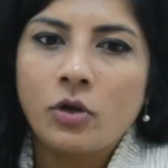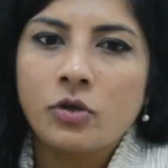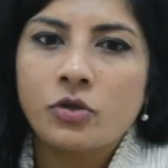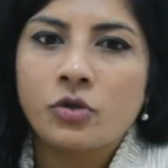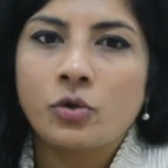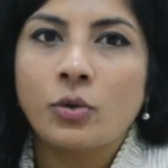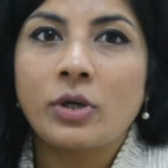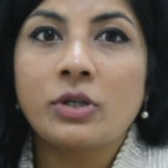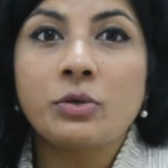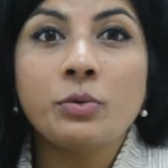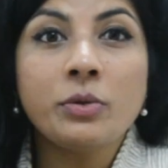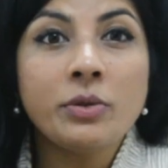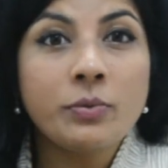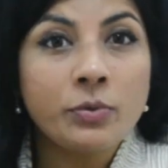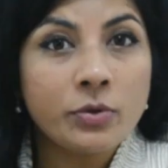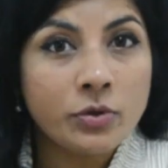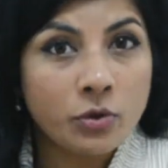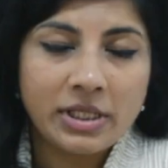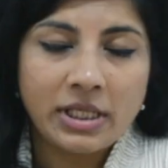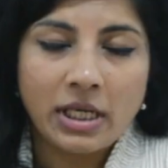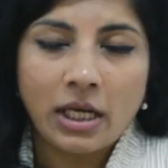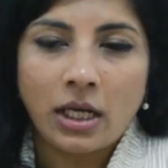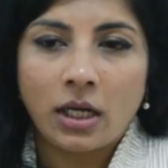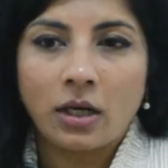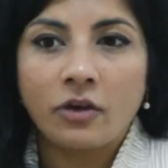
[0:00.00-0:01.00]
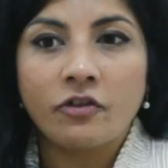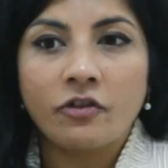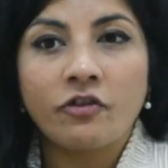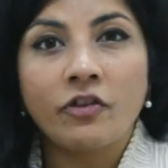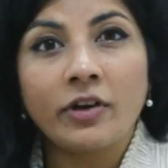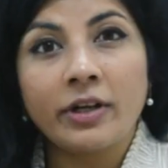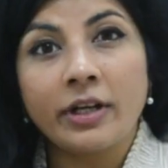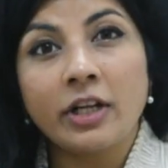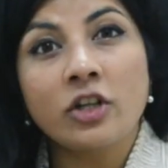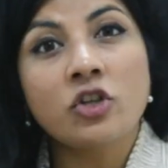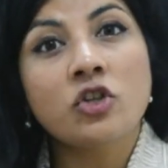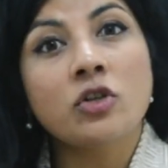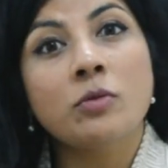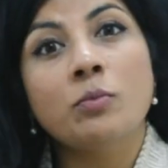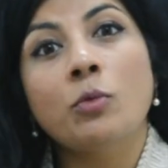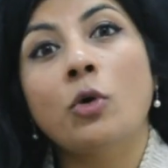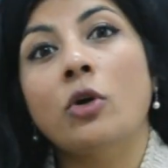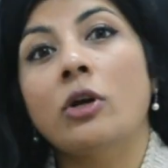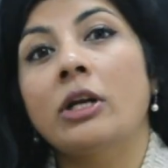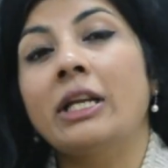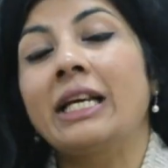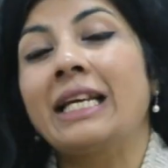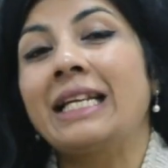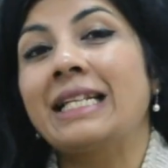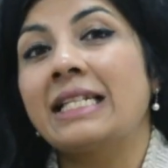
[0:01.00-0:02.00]
So as we were saying, financial
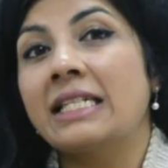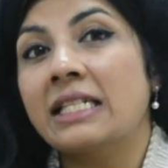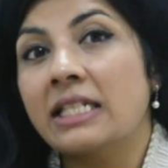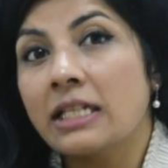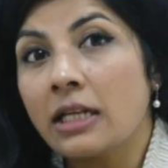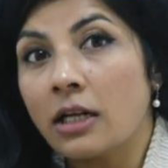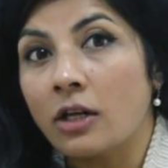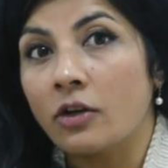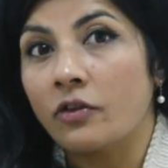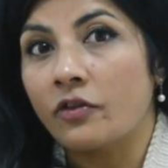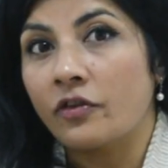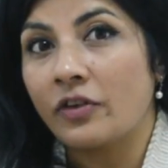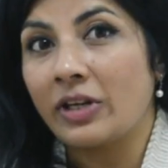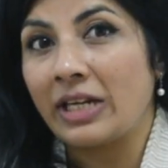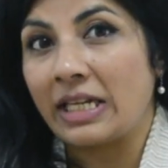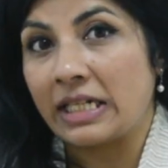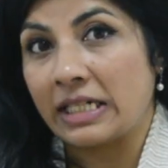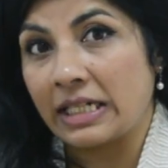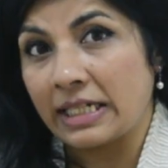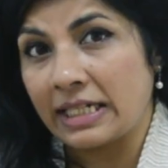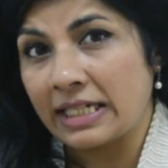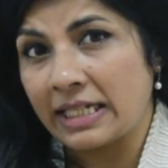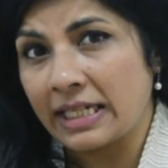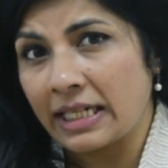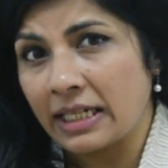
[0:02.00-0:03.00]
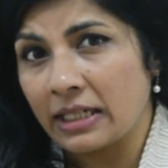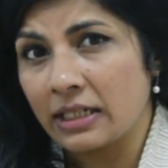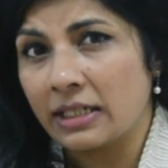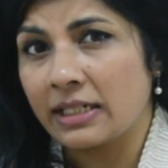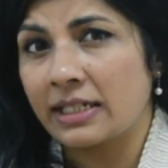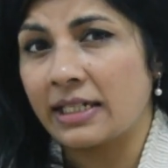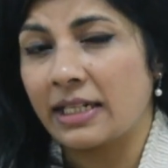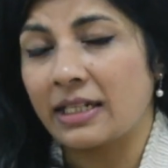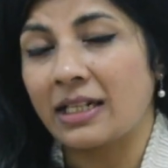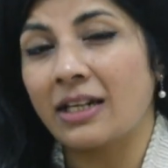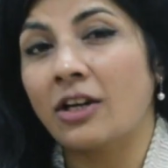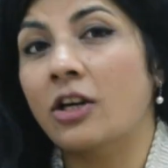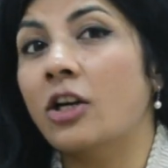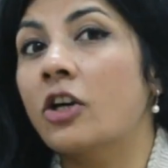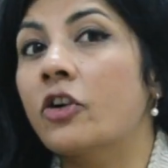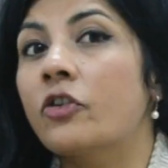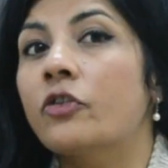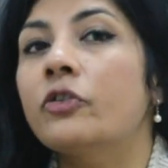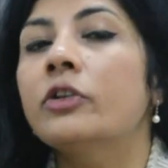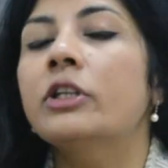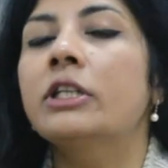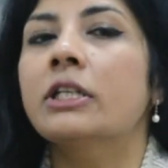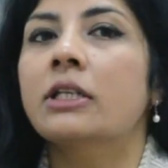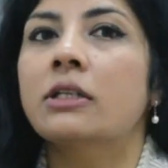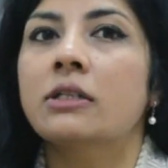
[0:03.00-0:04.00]
modeling itself is a skill set, a
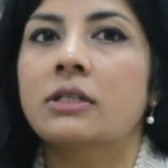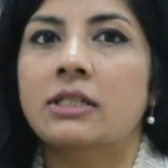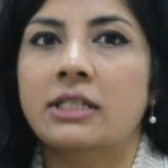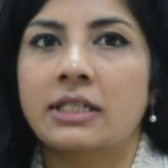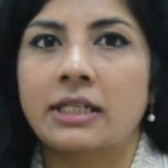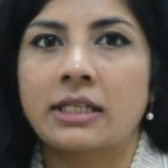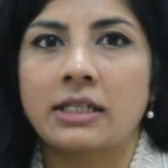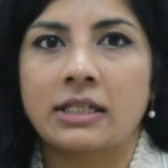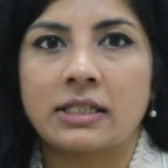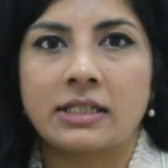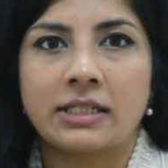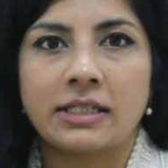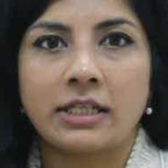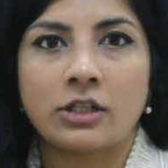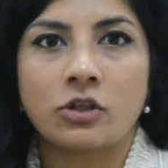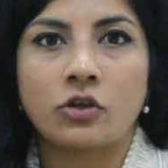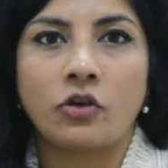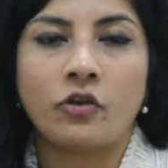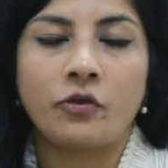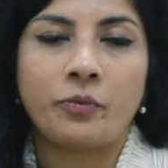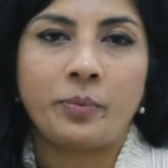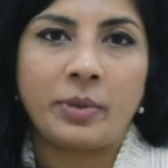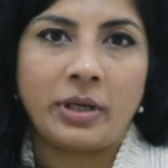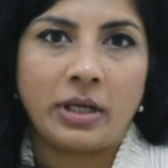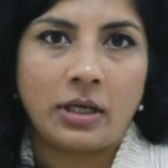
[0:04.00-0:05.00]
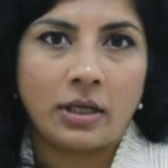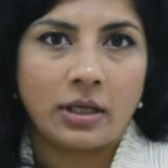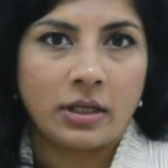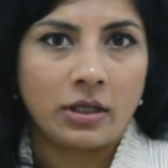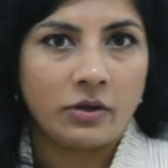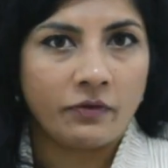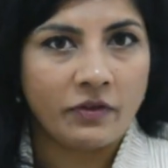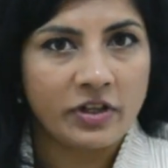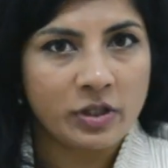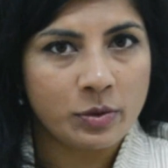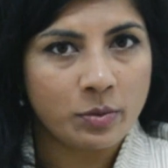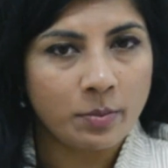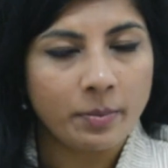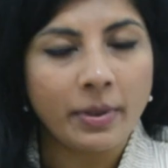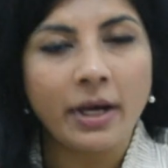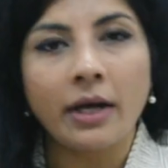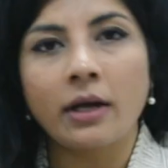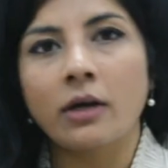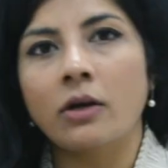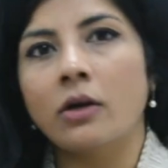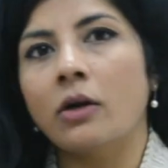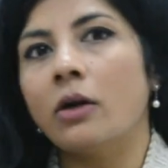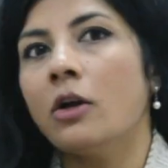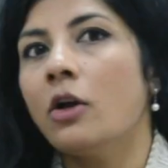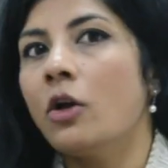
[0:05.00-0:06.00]
critical skill set of being an investment
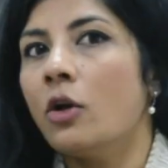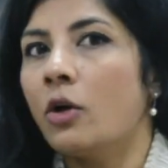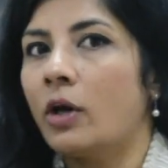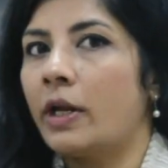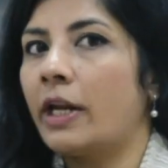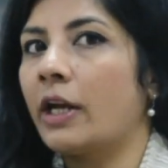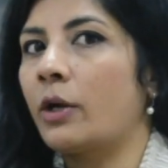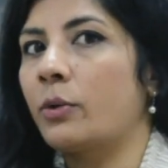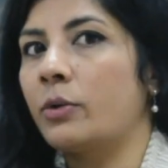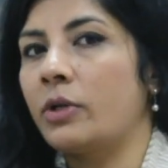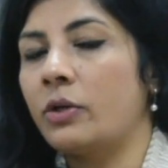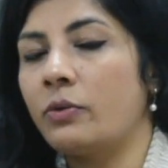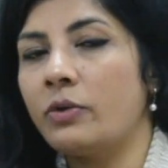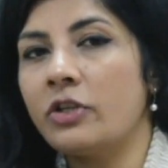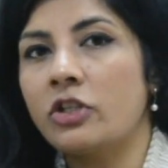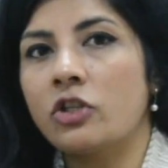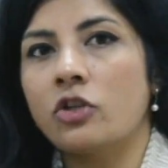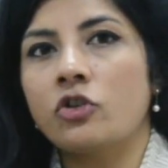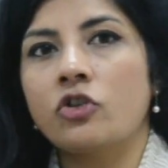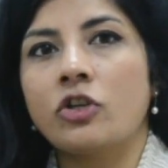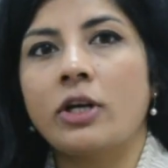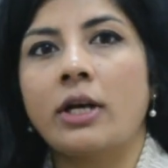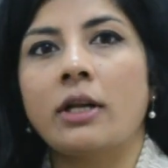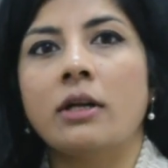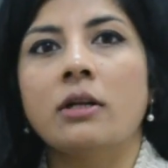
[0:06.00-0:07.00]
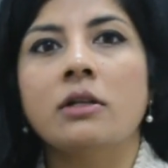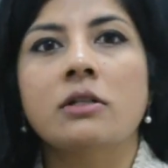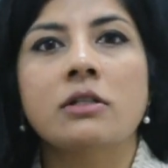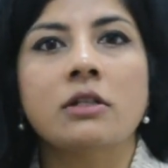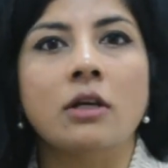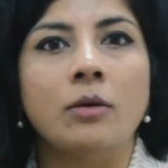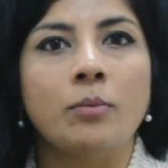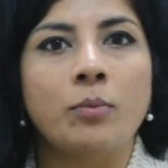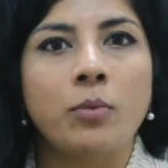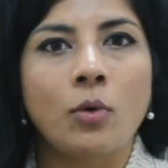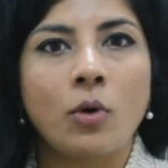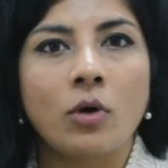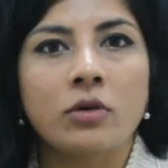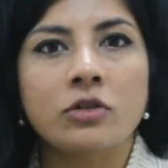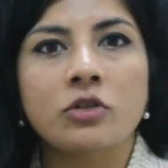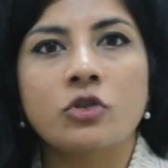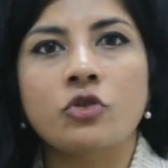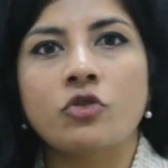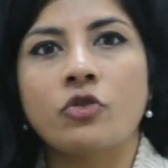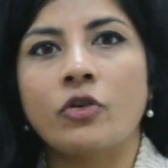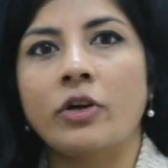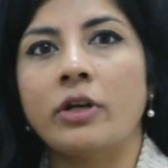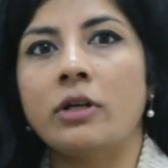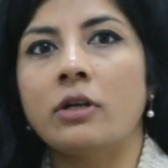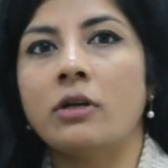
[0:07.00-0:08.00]
banker, an equity research analyst, a
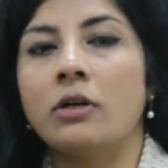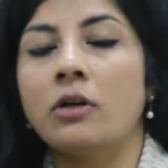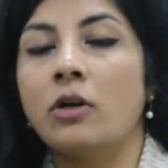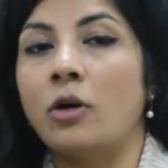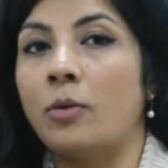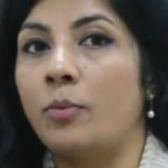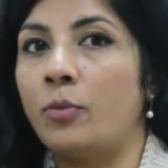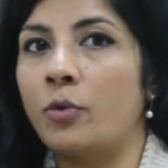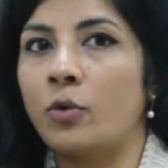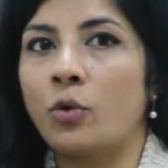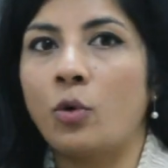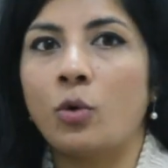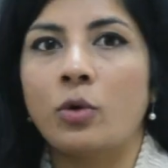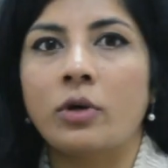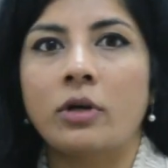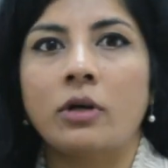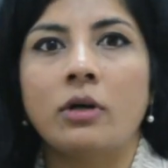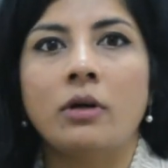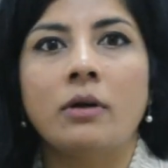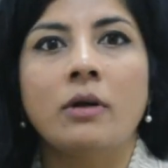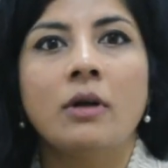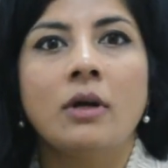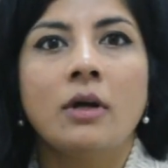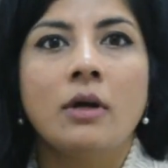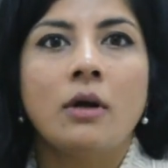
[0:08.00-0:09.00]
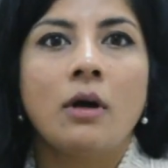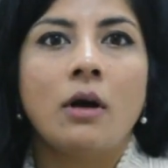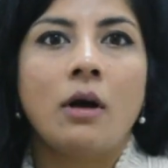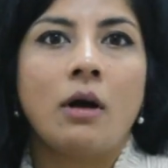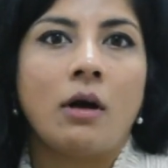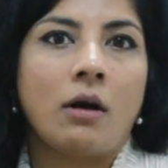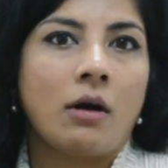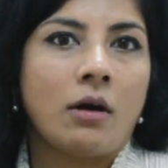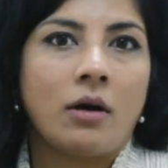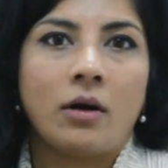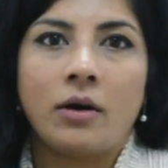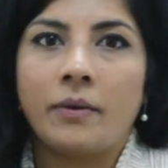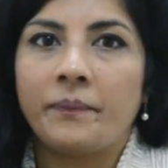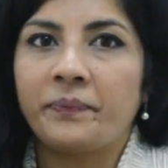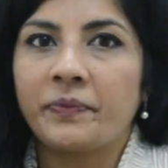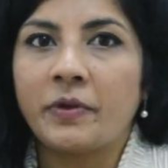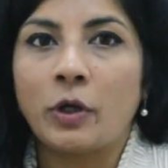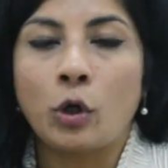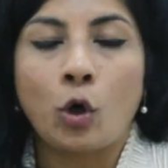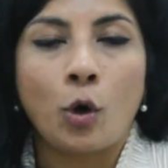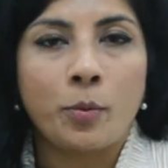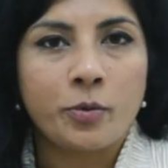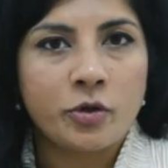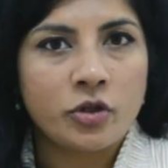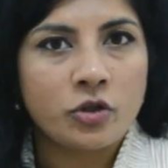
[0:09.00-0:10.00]
bonds trader, a broker, um,
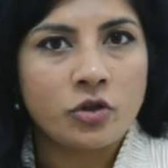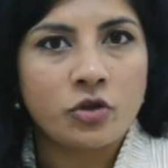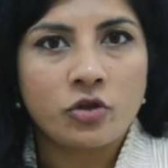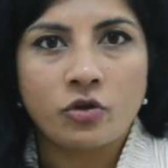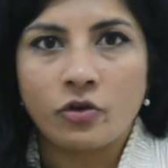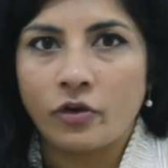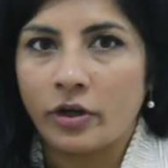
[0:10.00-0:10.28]
an options